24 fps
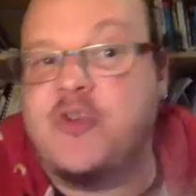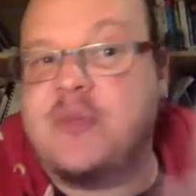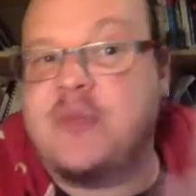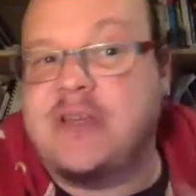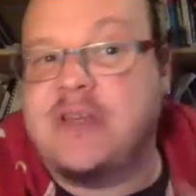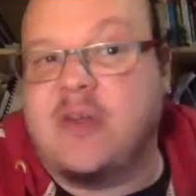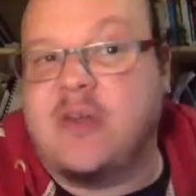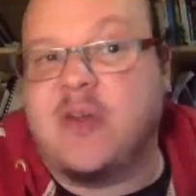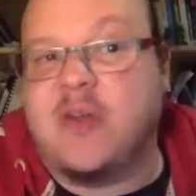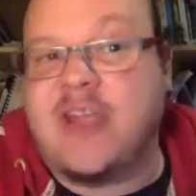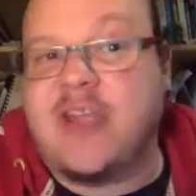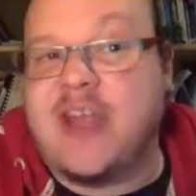be
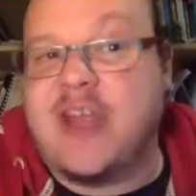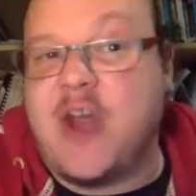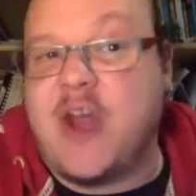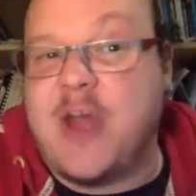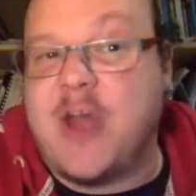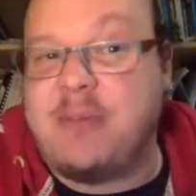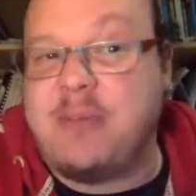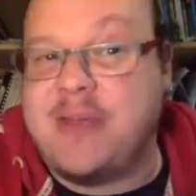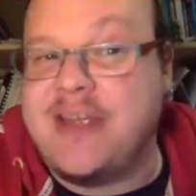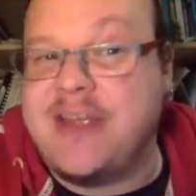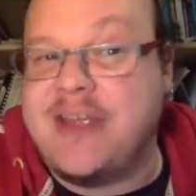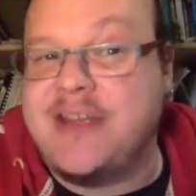logging an
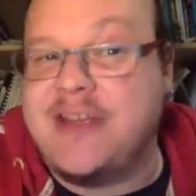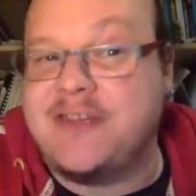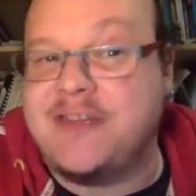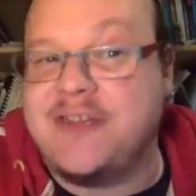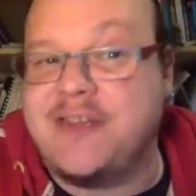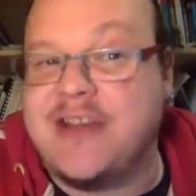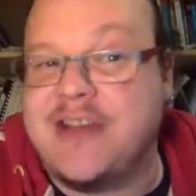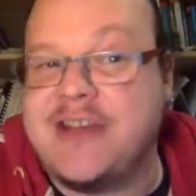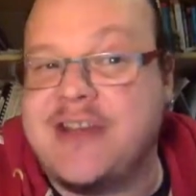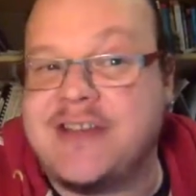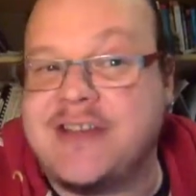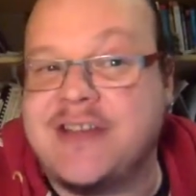IP
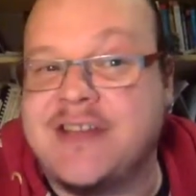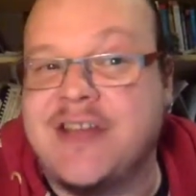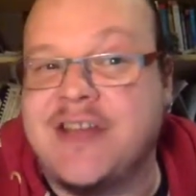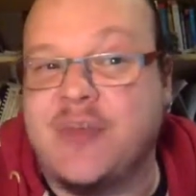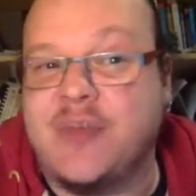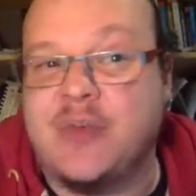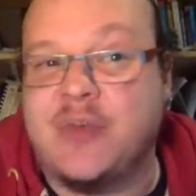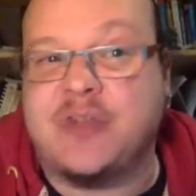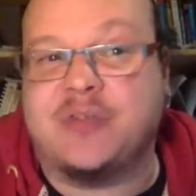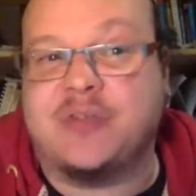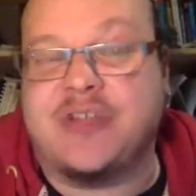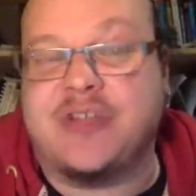address,
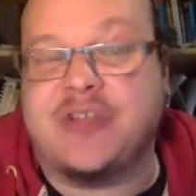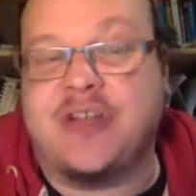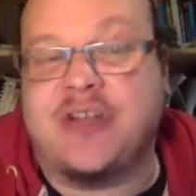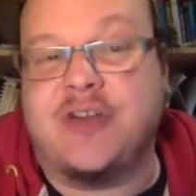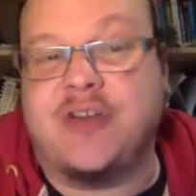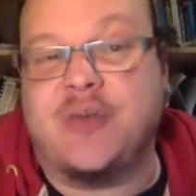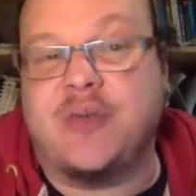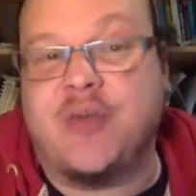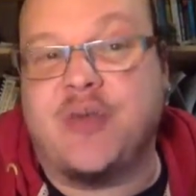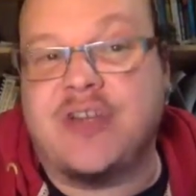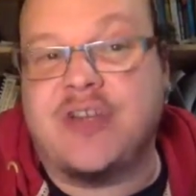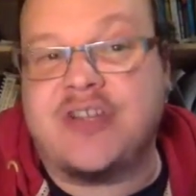which will tell
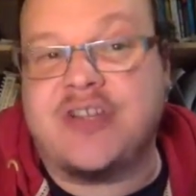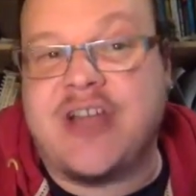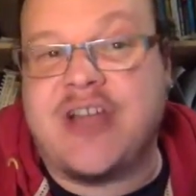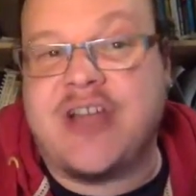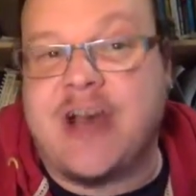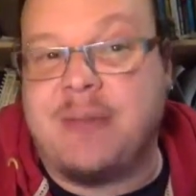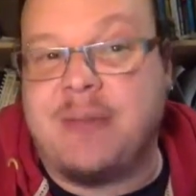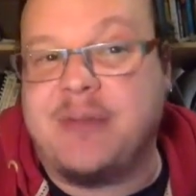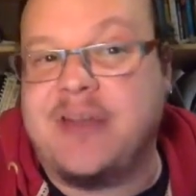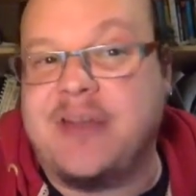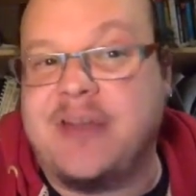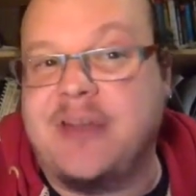you which
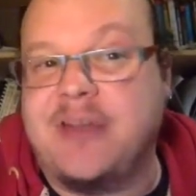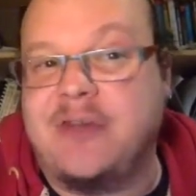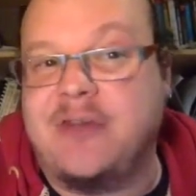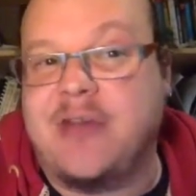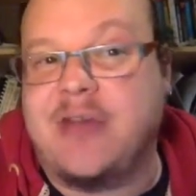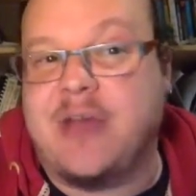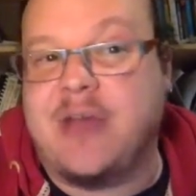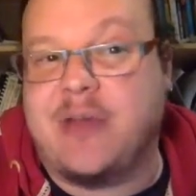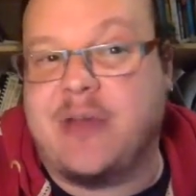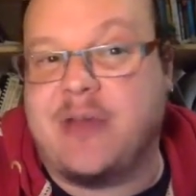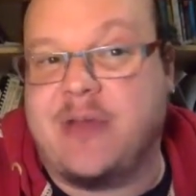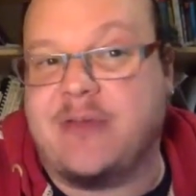company you're
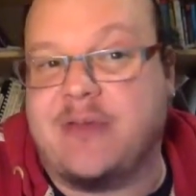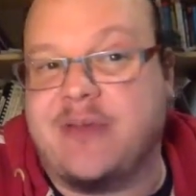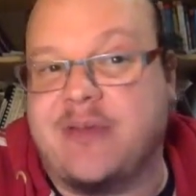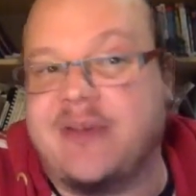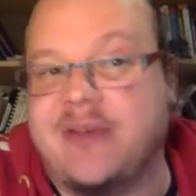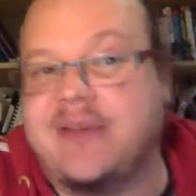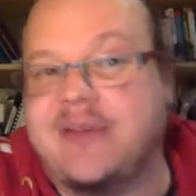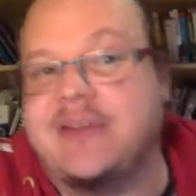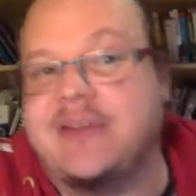going through.